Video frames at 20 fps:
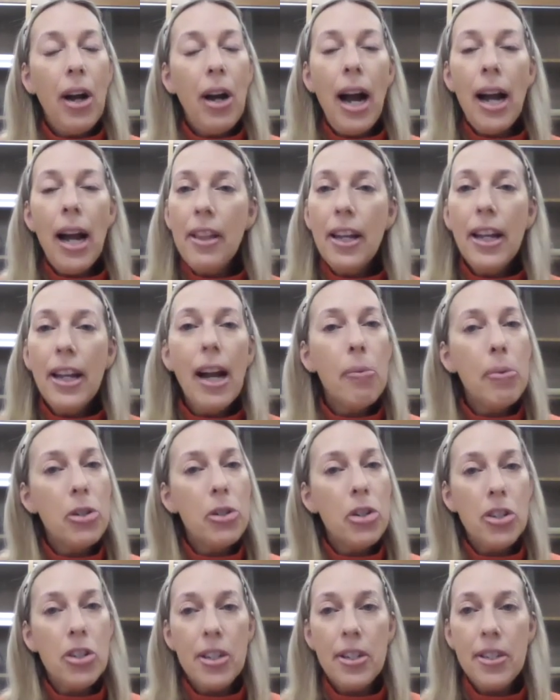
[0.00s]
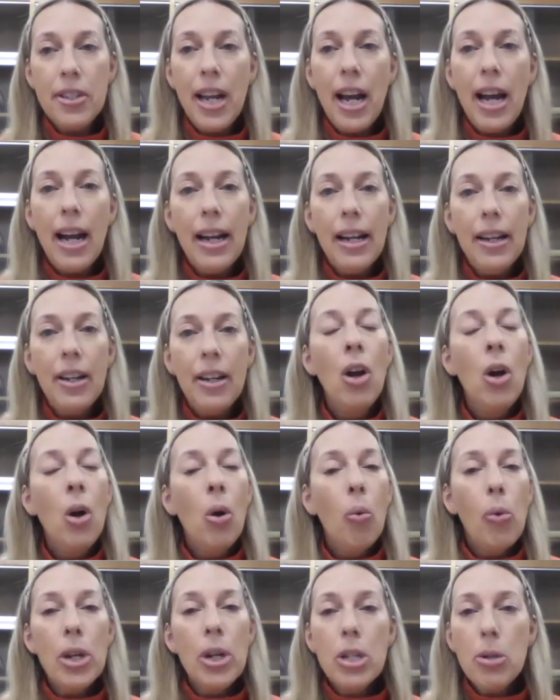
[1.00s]
I think I would just decide
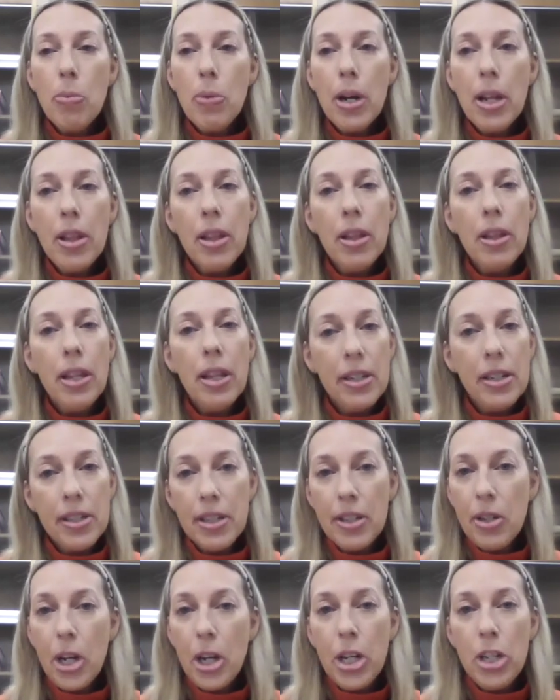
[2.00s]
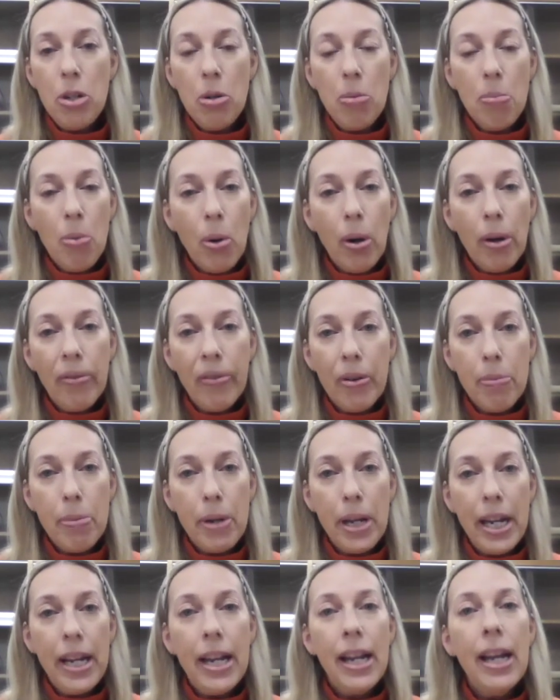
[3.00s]
which one of the things is going to do more for
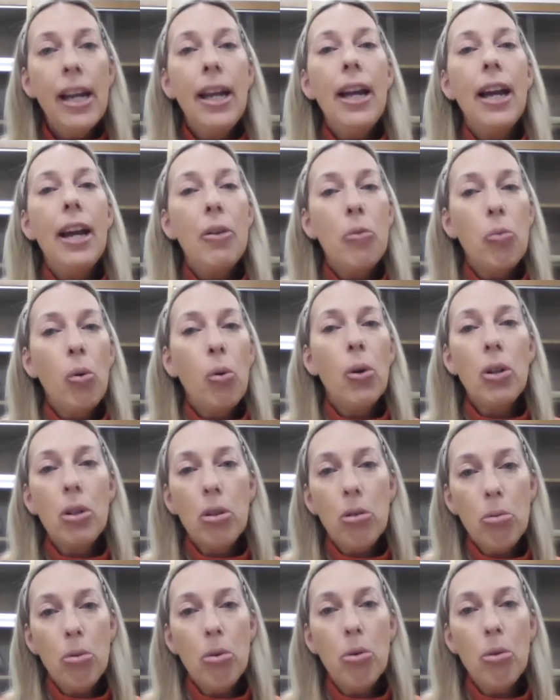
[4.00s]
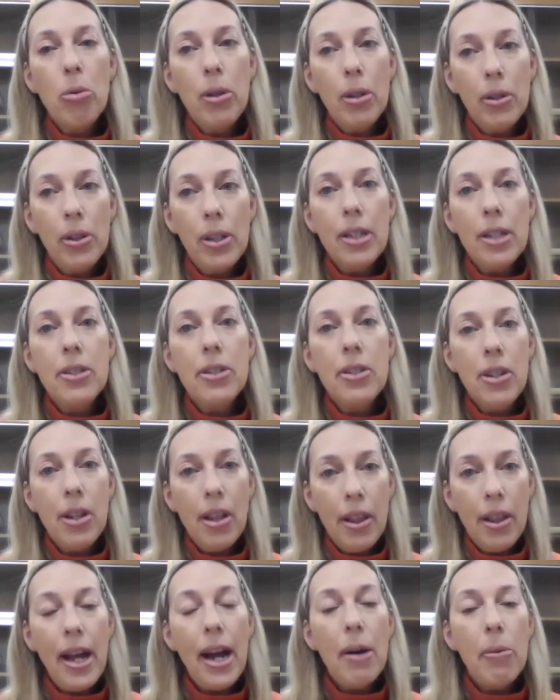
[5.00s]
me and work through the list
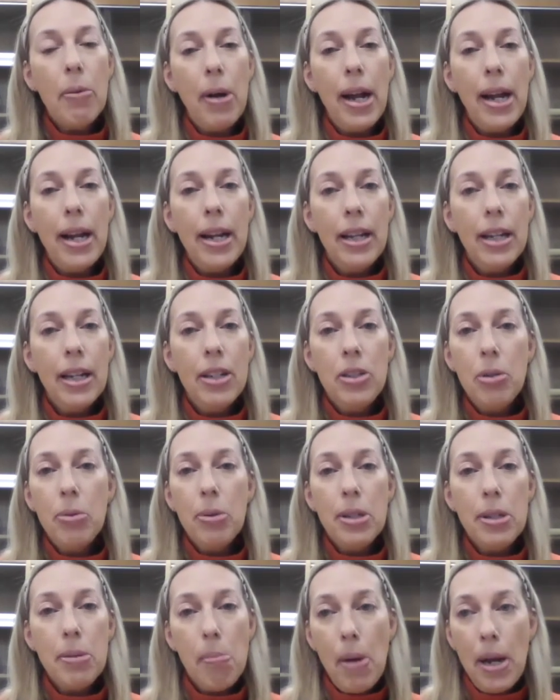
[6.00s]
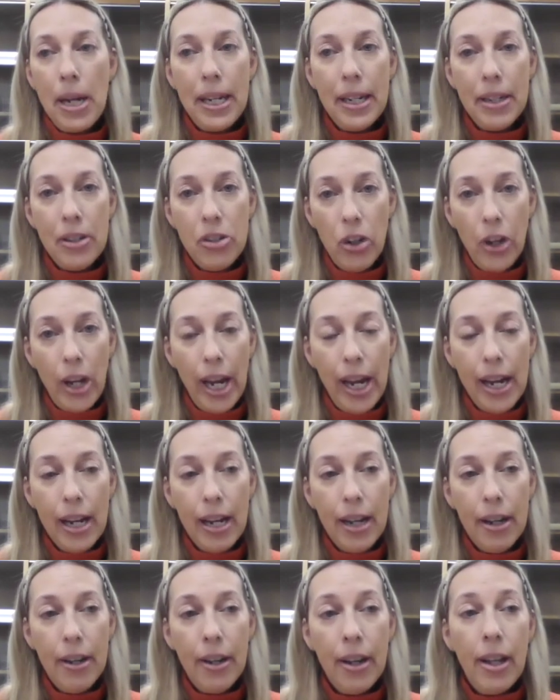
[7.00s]
that way and do as many as you
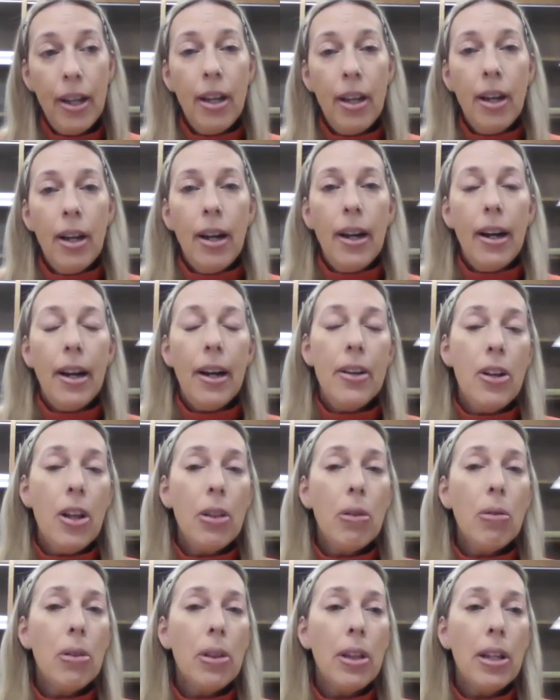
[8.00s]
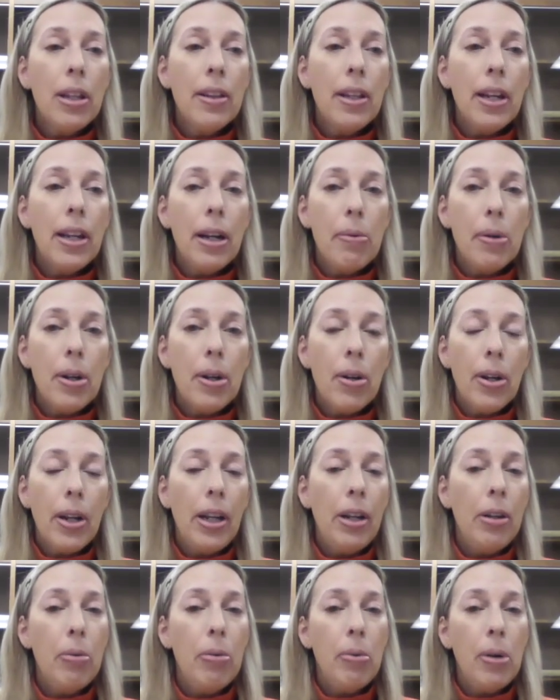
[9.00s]
can. Another thing that I would
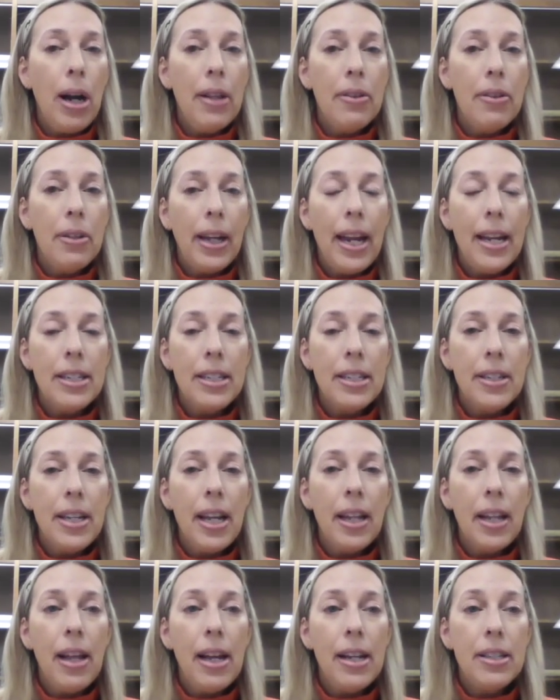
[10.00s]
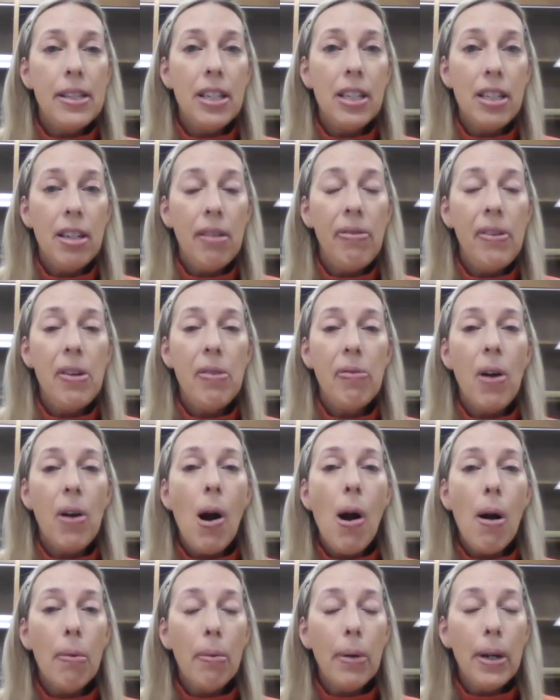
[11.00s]
argue on the case of deadlines is if you've
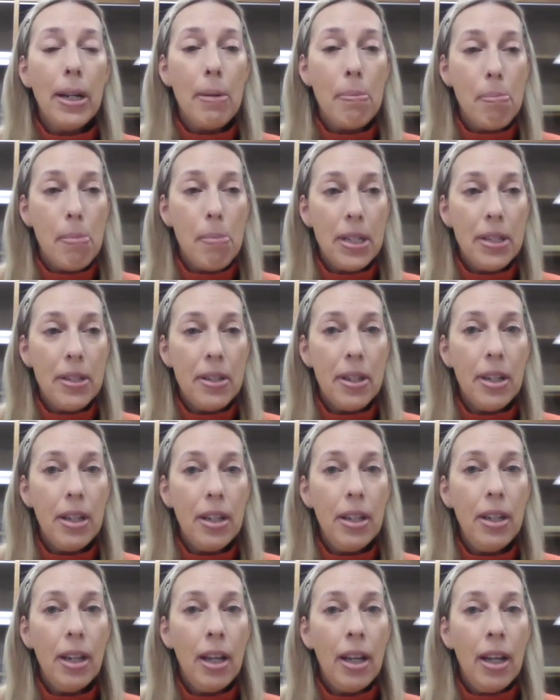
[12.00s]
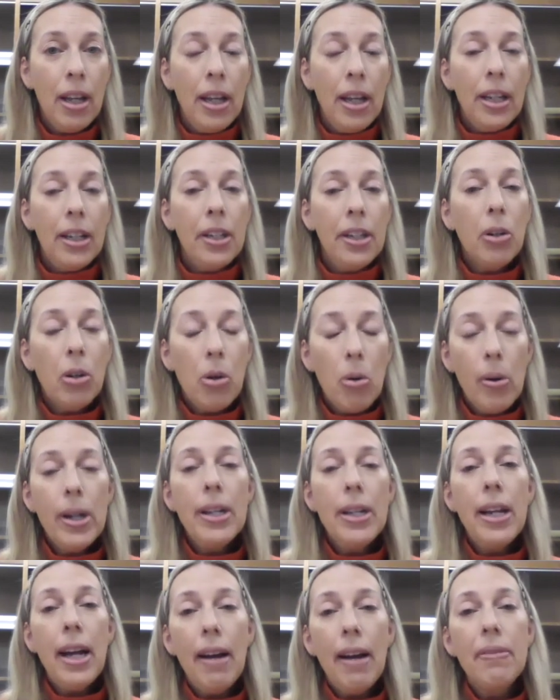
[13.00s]
already missed it, you're
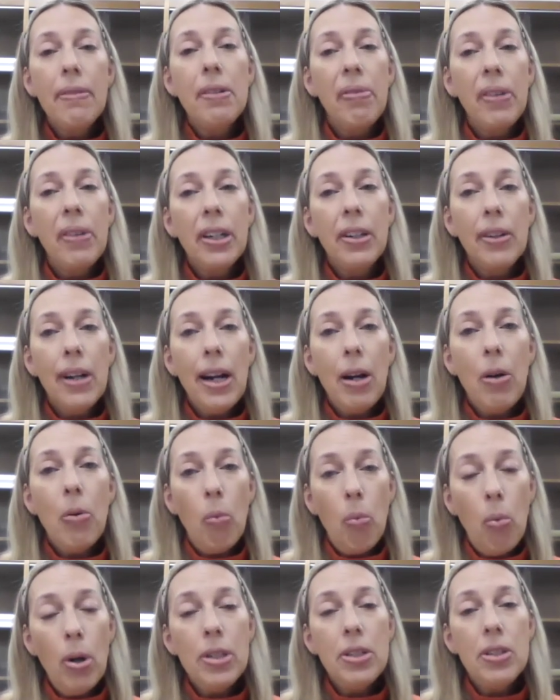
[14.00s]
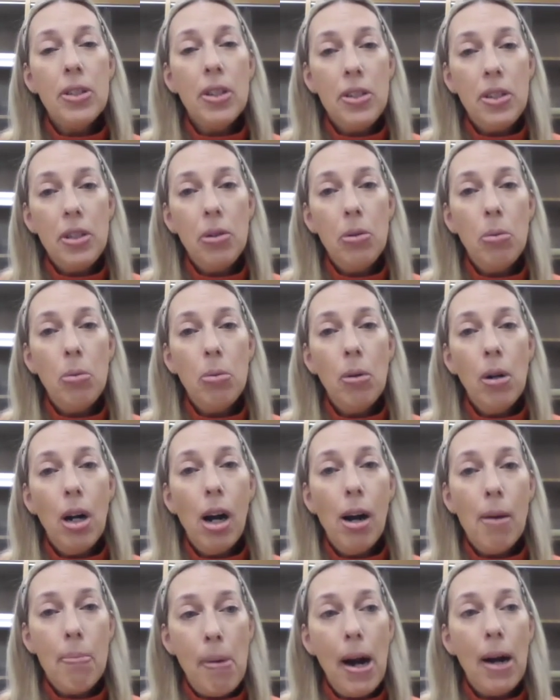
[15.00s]
going to have to figure out what to do
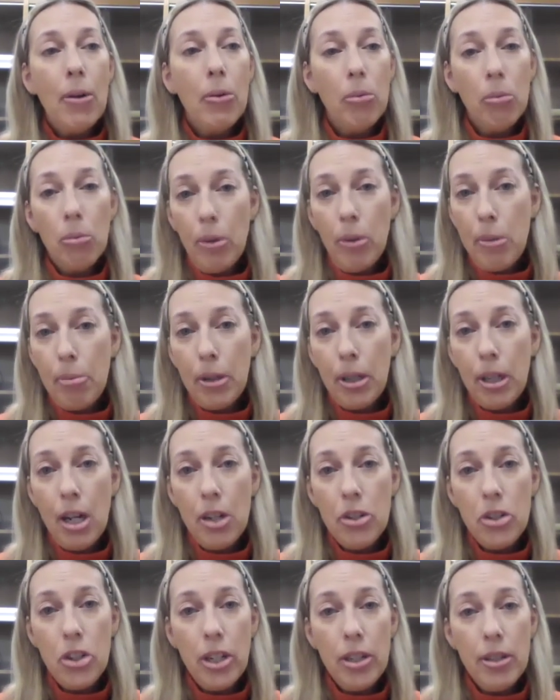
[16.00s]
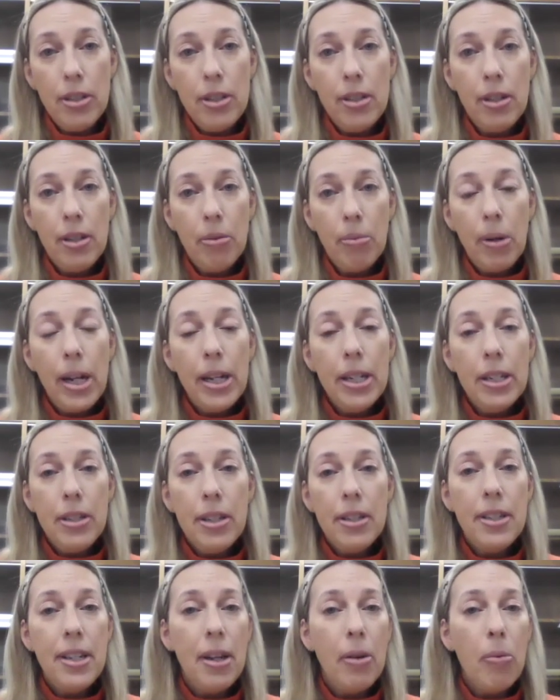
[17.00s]
about repercussions, right?
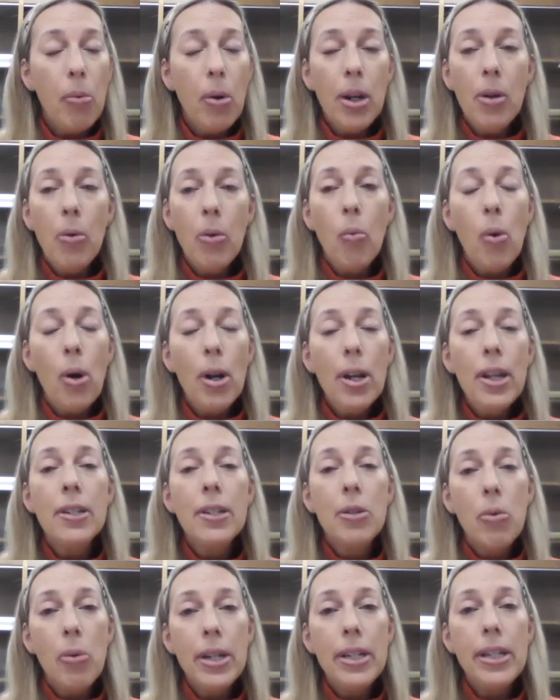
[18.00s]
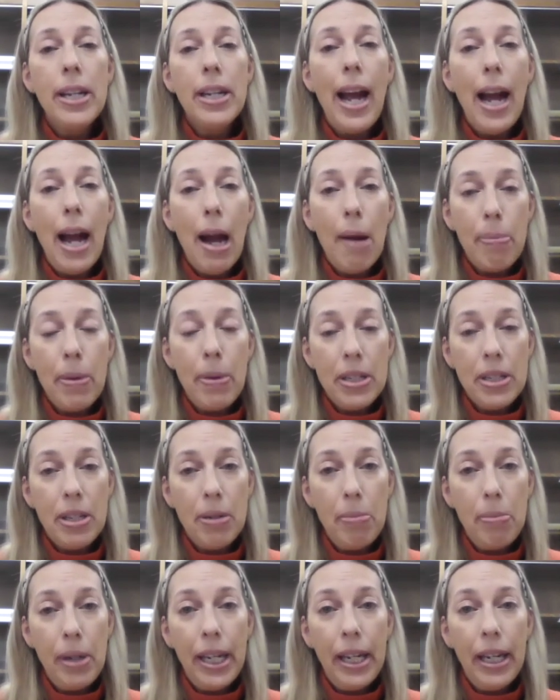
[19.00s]
To see what is going to happen
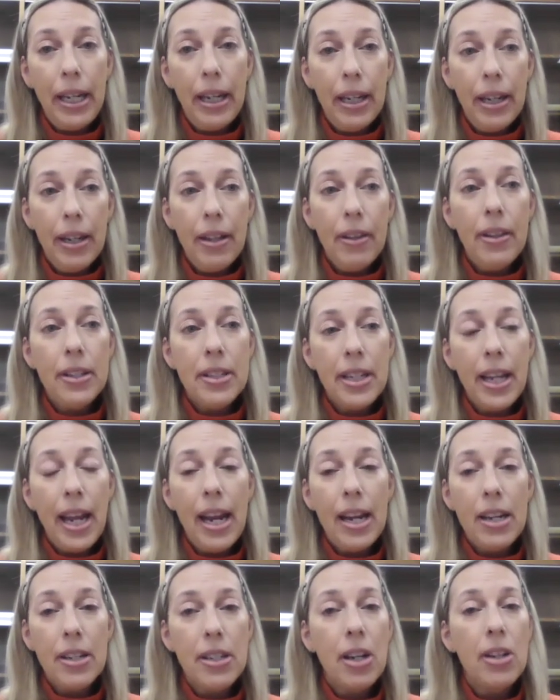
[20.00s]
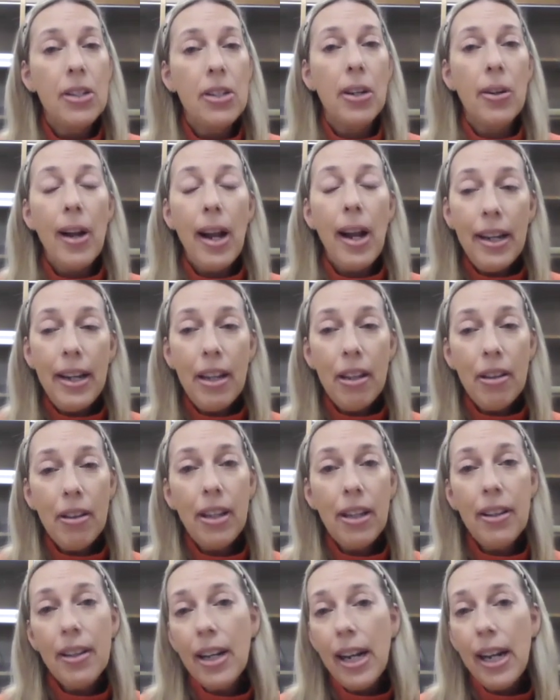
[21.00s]
to me in this case. Is there
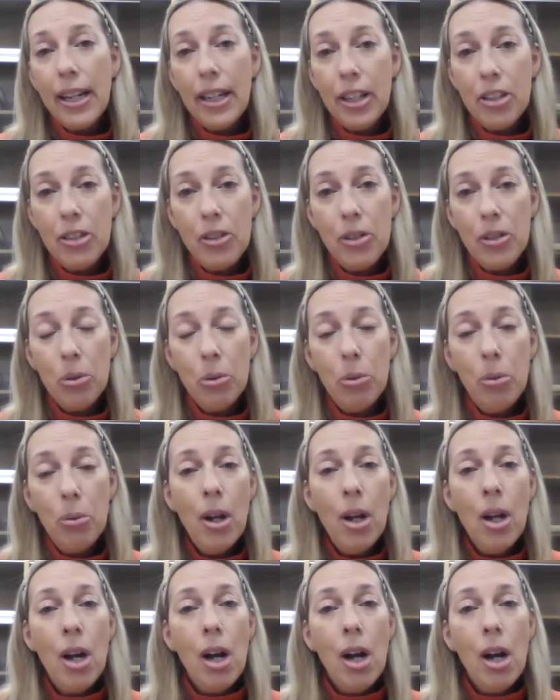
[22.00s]
anything that I can do?